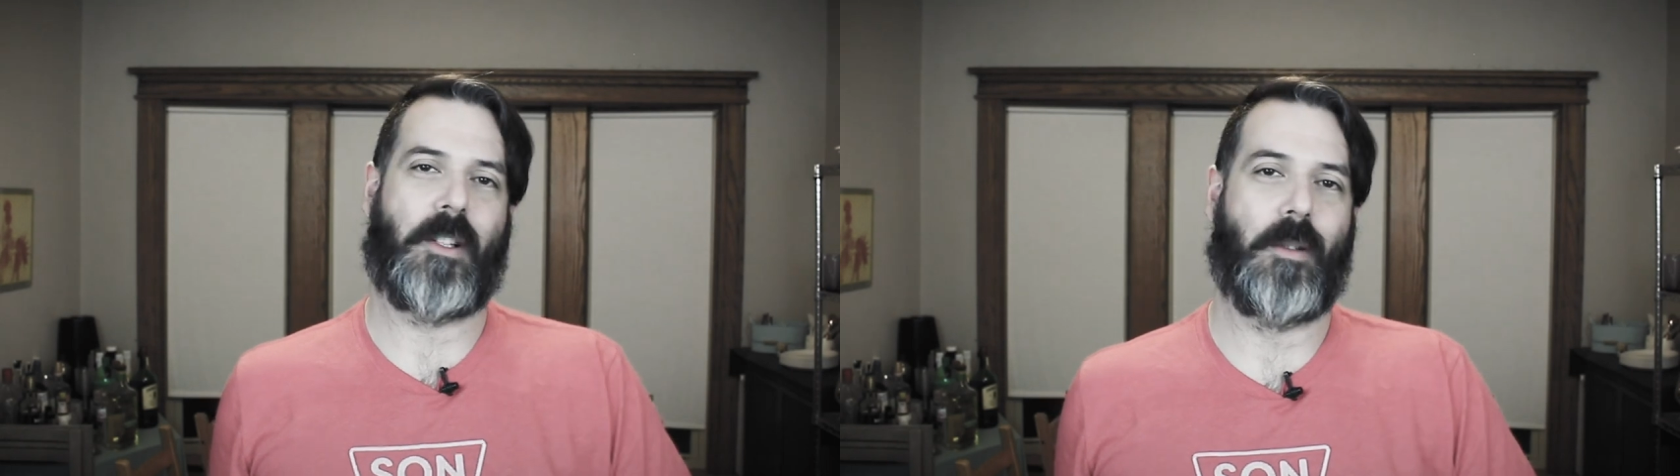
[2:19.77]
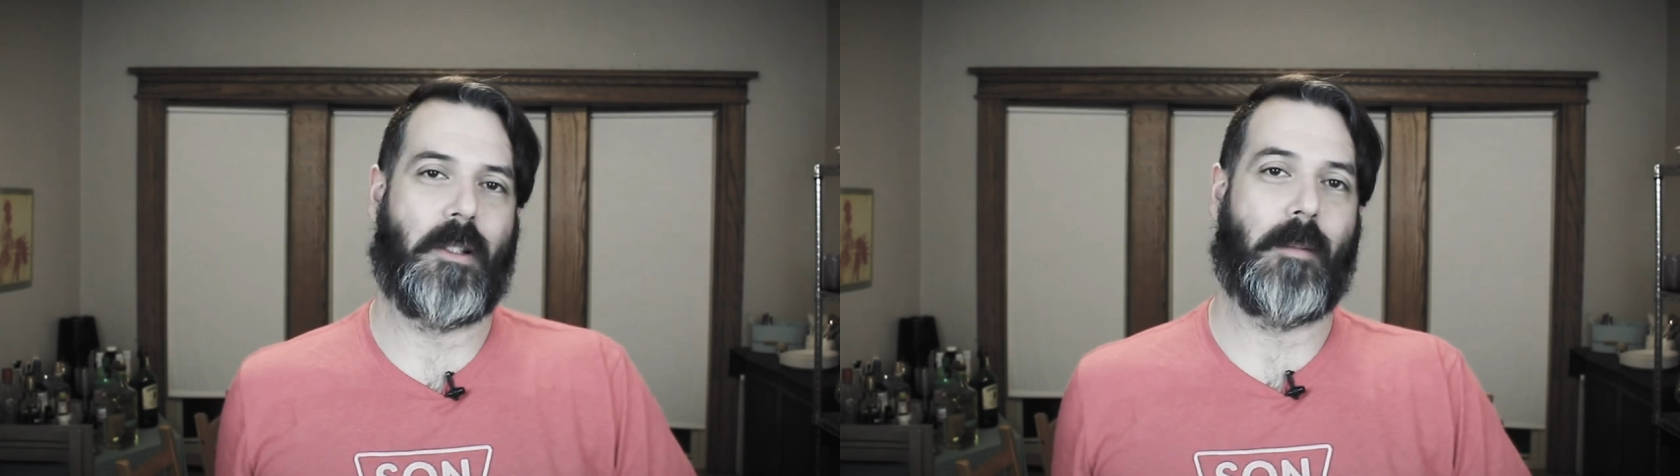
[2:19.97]

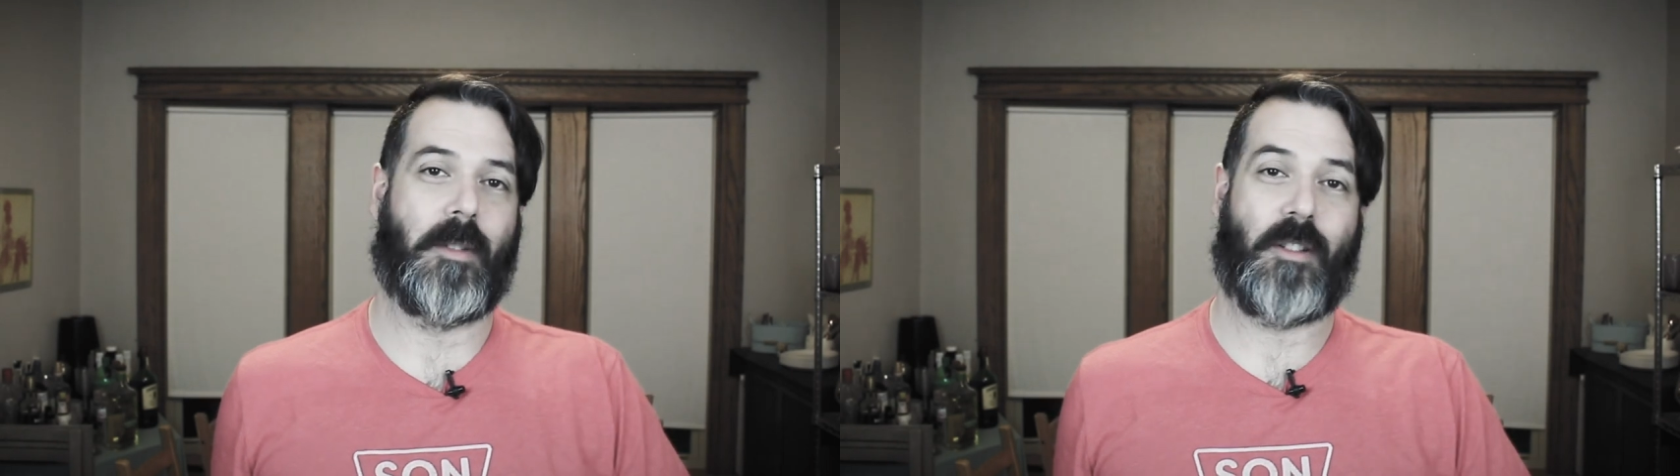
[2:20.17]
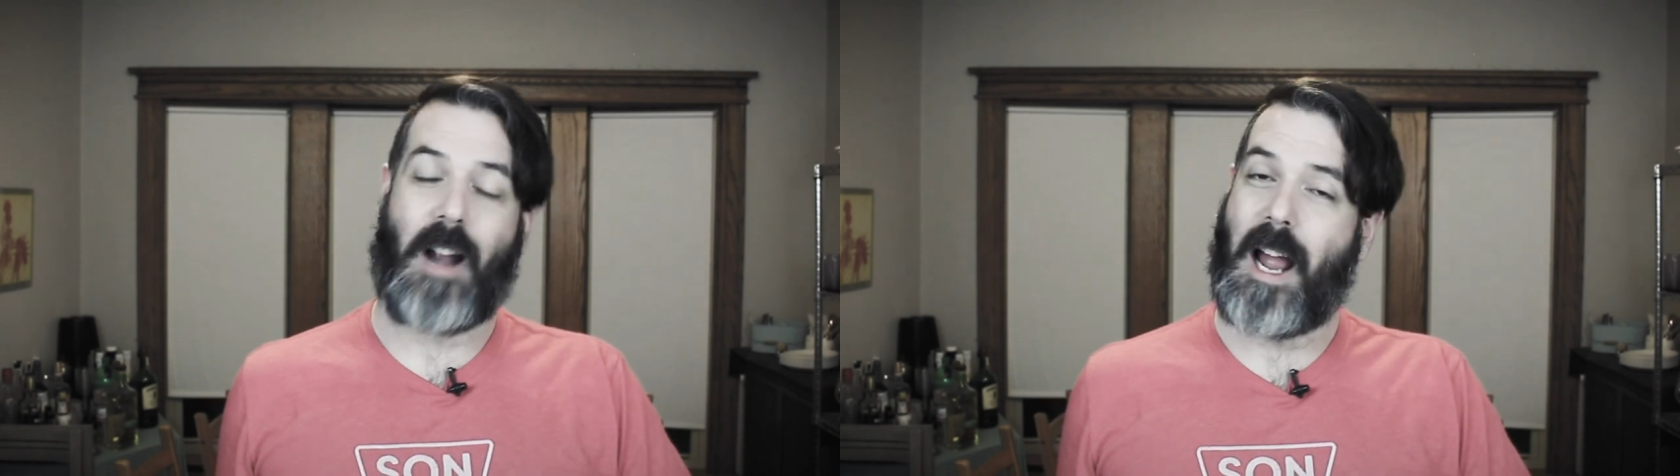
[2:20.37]
to
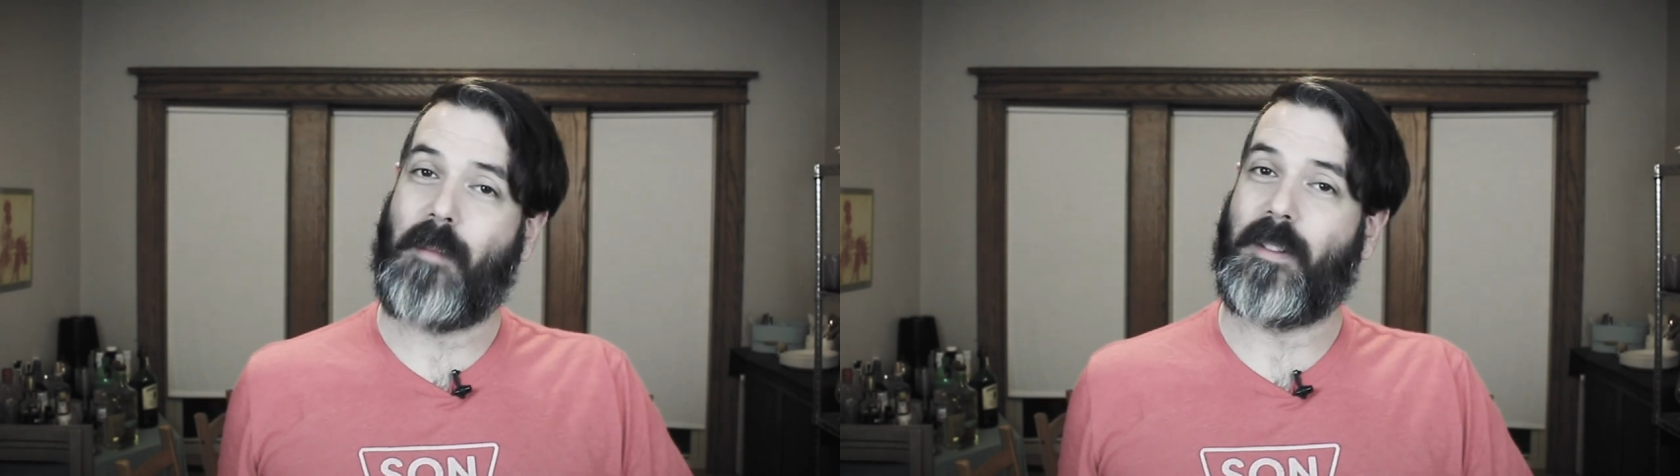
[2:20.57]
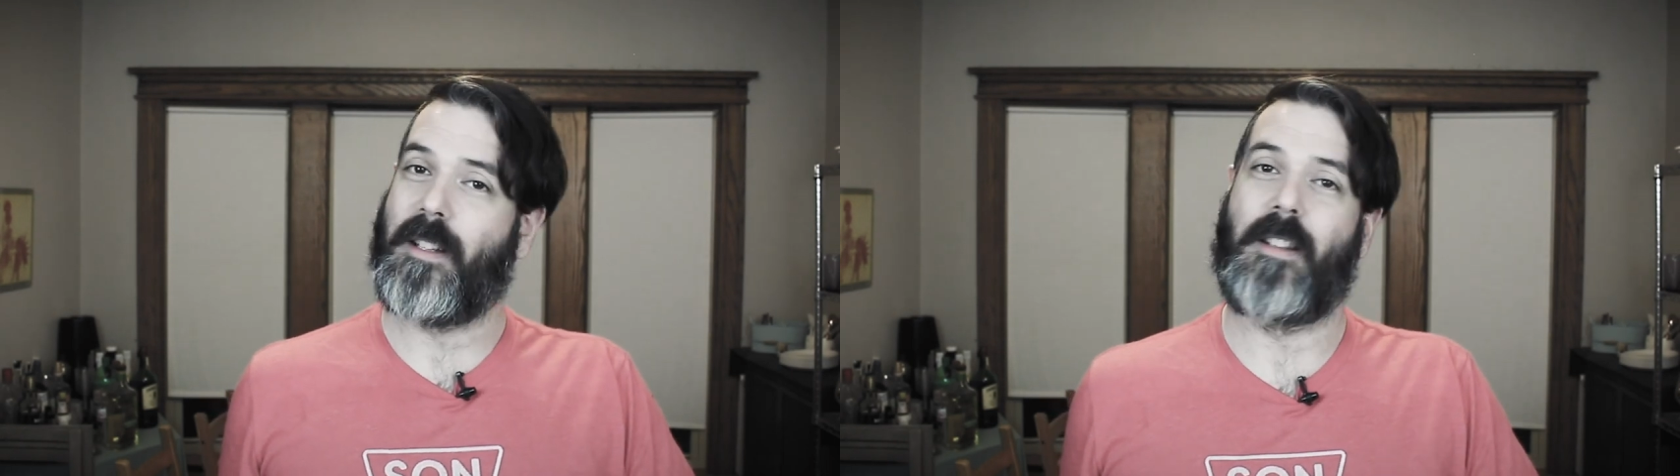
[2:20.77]

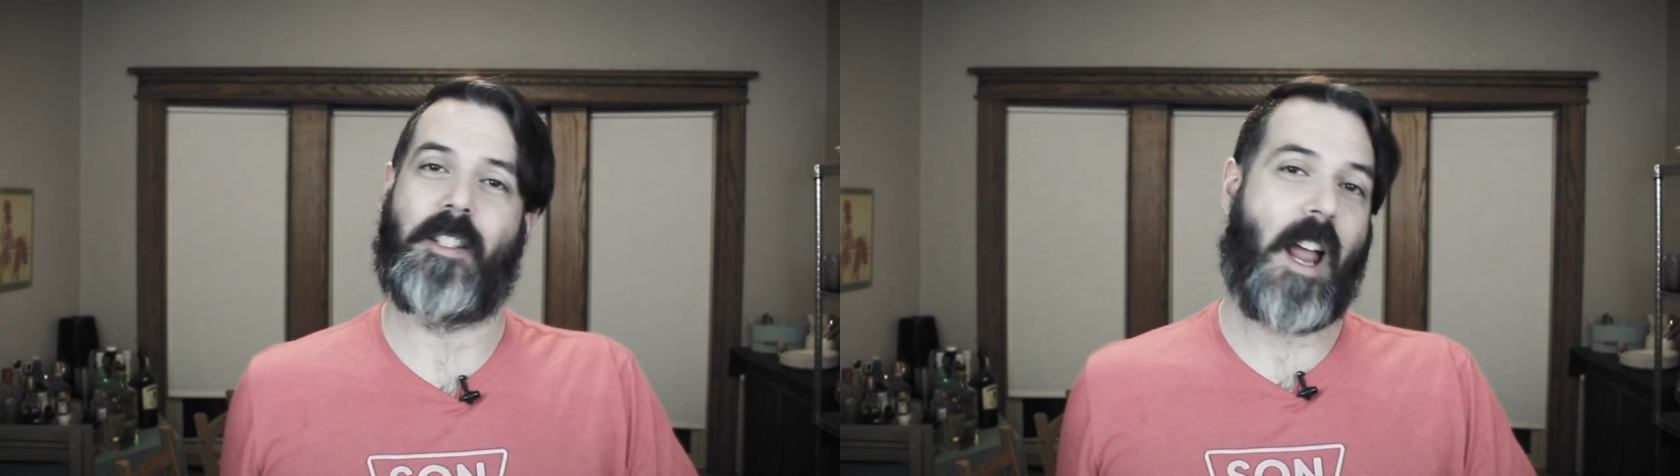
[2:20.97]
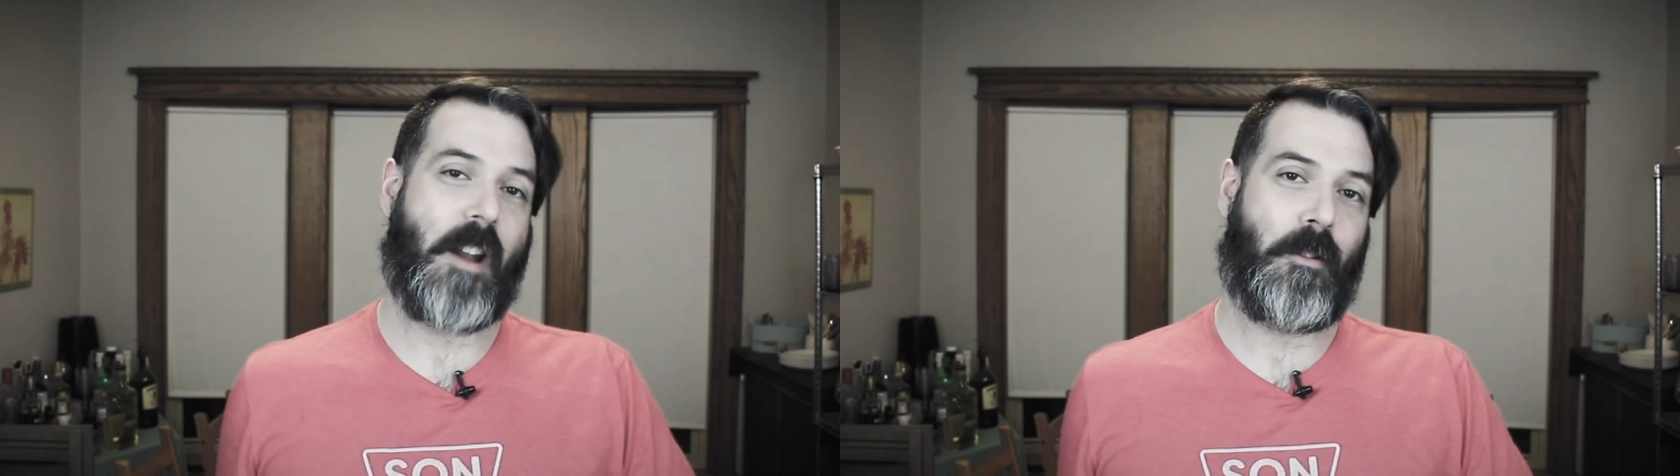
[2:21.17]
subscribe to the
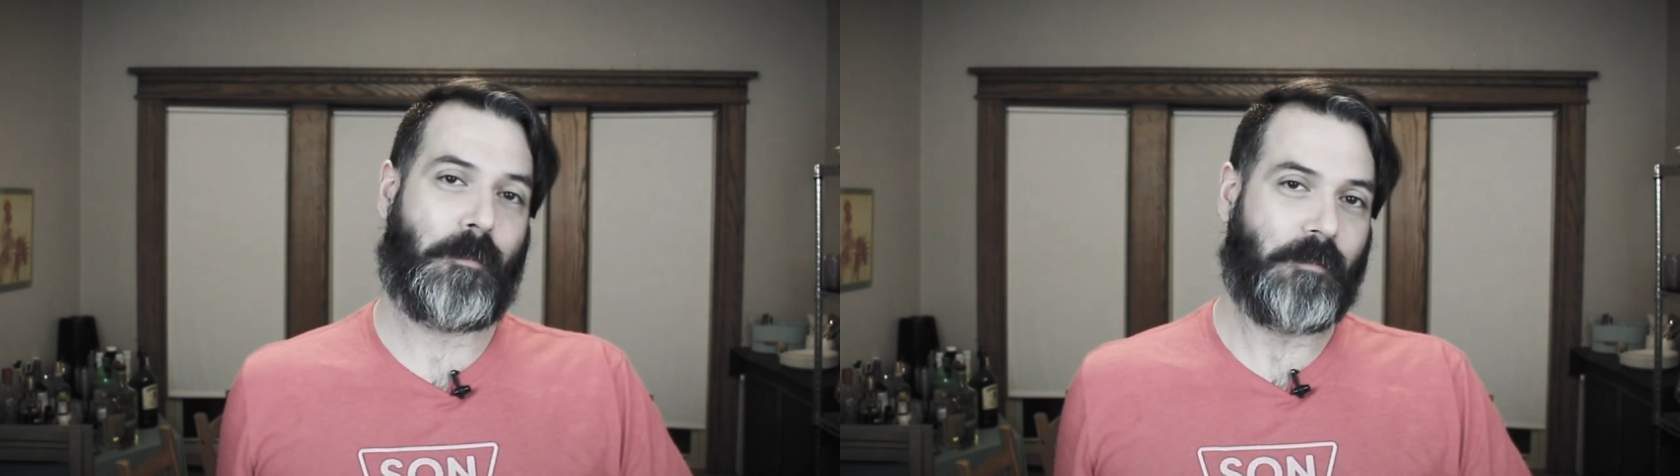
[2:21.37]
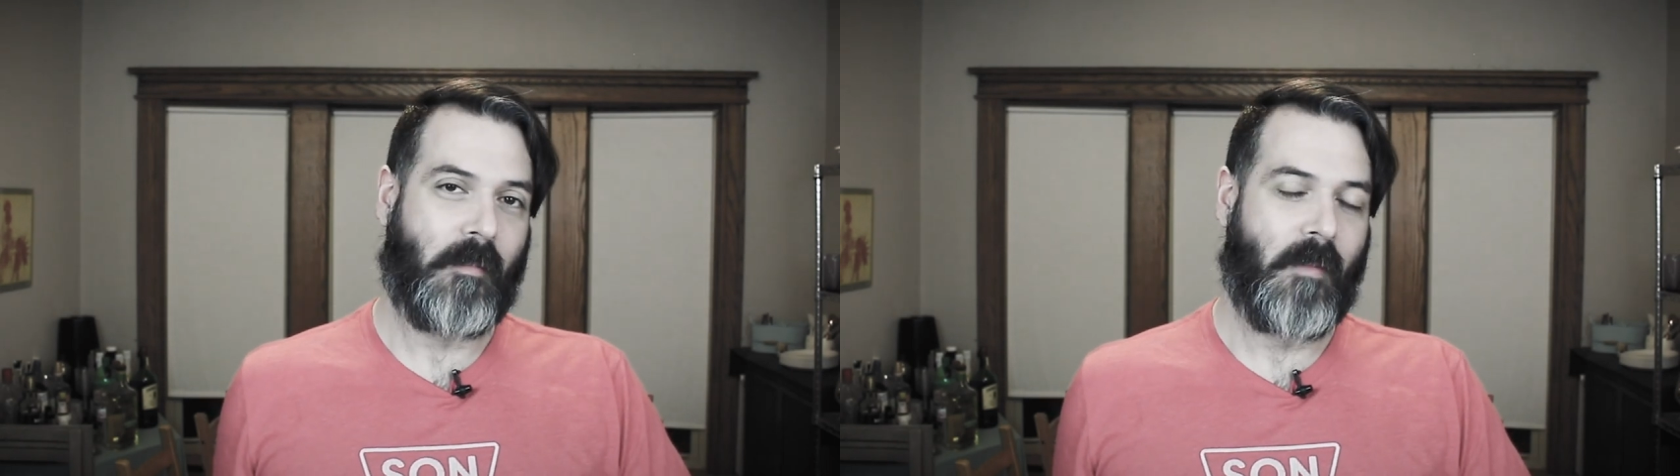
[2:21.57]
channel.